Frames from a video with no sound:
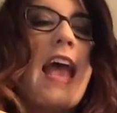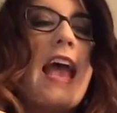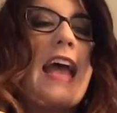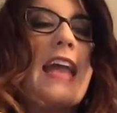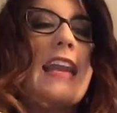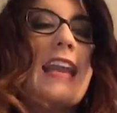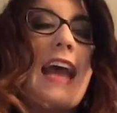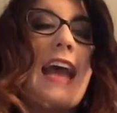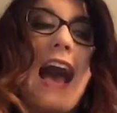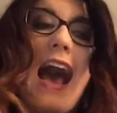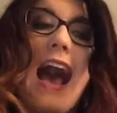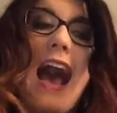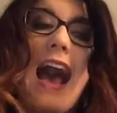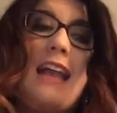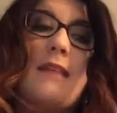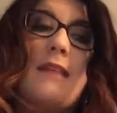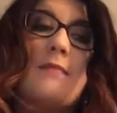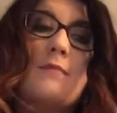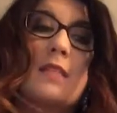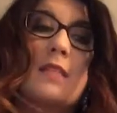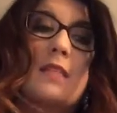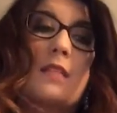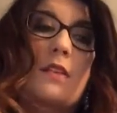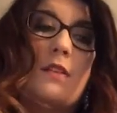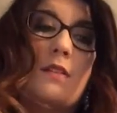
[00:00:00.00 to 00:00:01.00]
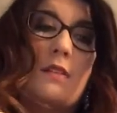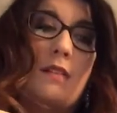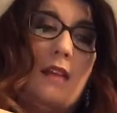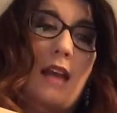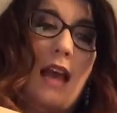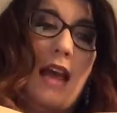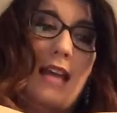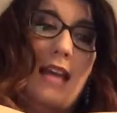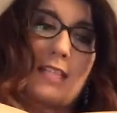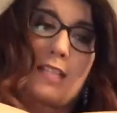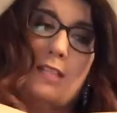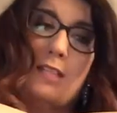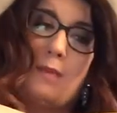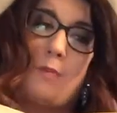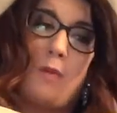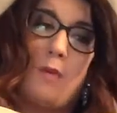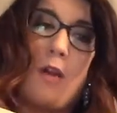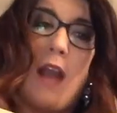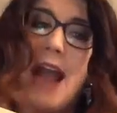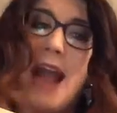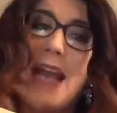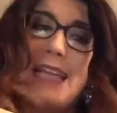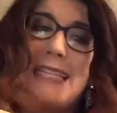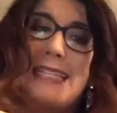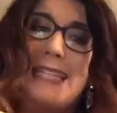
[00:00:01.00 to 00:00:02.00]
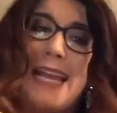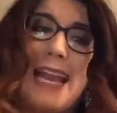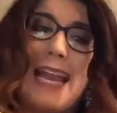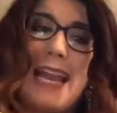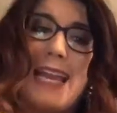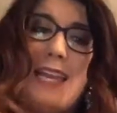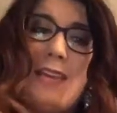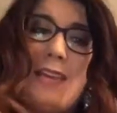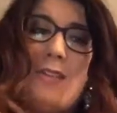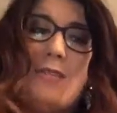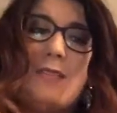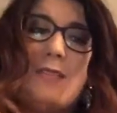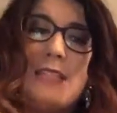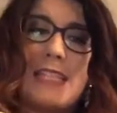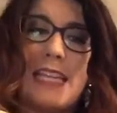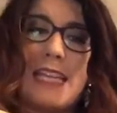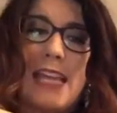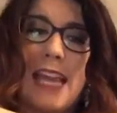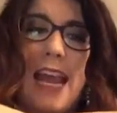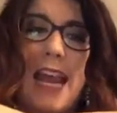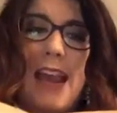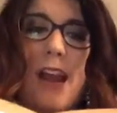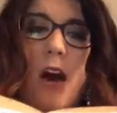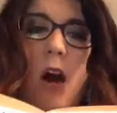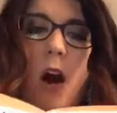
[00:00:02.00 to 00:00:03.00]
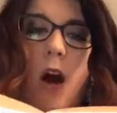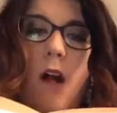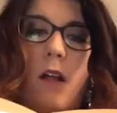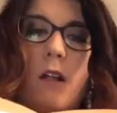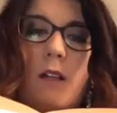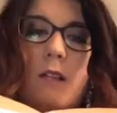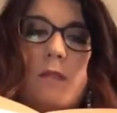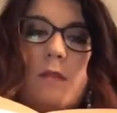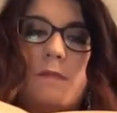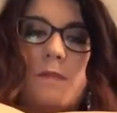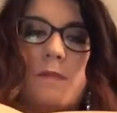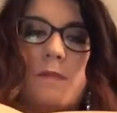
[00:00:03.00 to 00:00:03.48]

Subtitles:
and I am surprised that I used it at all.